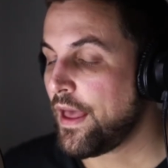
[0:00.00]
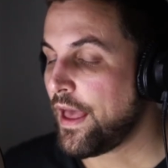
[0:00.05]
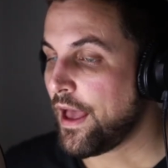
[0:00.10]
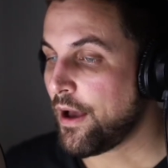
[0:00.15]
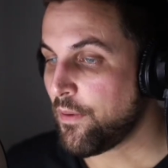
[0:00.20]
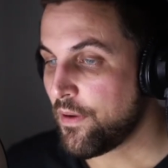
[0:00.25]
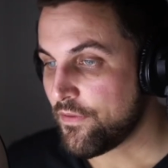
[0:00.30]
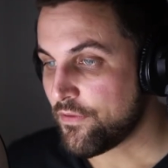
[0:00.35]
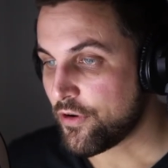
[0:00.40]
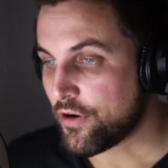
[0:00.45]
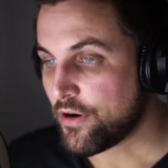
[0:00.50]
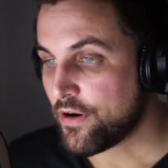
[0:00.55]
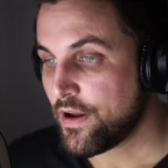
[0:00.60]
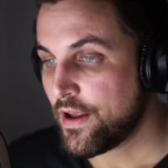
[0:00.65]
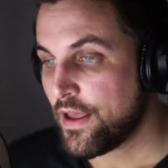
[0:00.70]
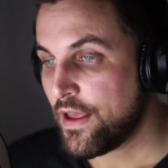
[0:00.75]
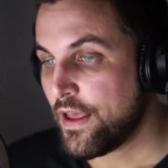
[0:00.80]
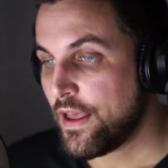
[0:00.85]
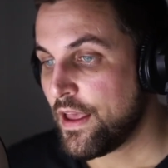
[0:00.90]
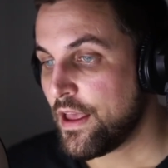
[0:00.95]
However,
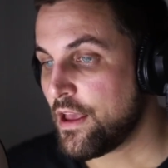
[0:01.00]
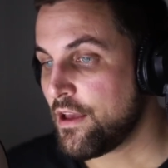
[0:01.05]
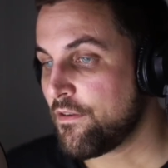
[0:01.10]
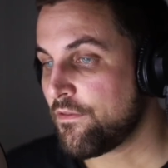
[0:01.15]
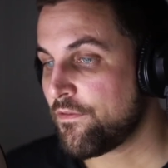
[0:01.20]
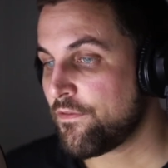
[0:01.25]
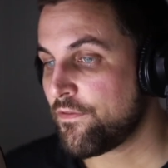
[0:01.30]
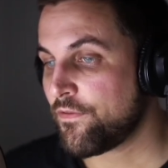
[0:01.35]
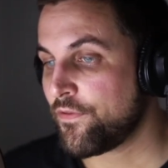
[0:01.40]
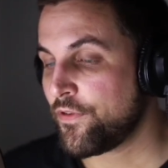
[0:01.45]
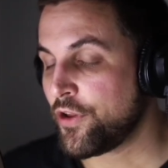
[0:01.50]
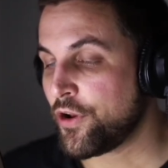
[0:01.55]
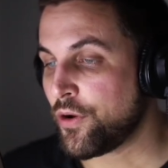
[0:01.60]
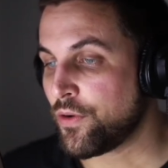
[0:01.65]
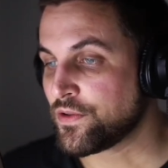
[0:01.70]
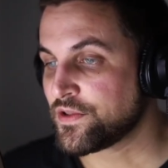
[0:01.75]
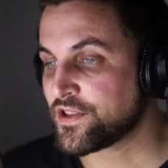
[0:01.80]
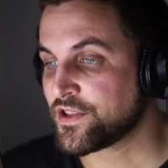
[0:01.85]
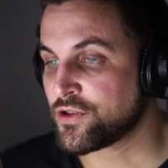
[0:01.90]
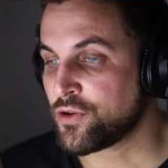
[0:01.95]
if you
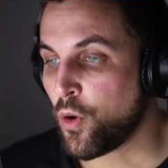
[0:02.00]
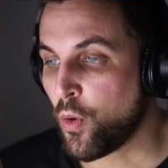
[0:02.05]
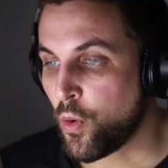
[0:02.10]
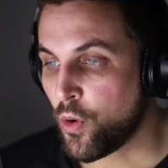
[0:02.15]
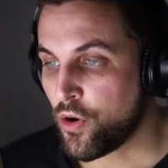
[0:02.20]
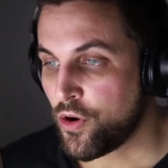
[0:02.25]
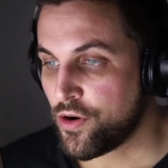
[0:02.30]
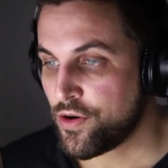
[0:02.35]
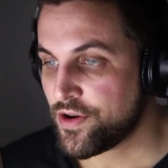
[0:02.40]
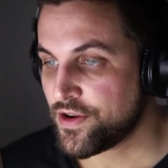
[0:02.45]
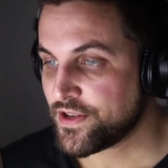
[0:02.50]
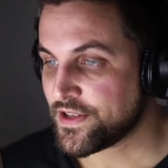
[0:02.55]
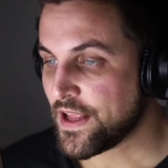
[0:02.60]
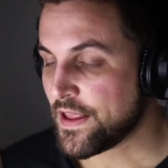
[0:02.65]
know scores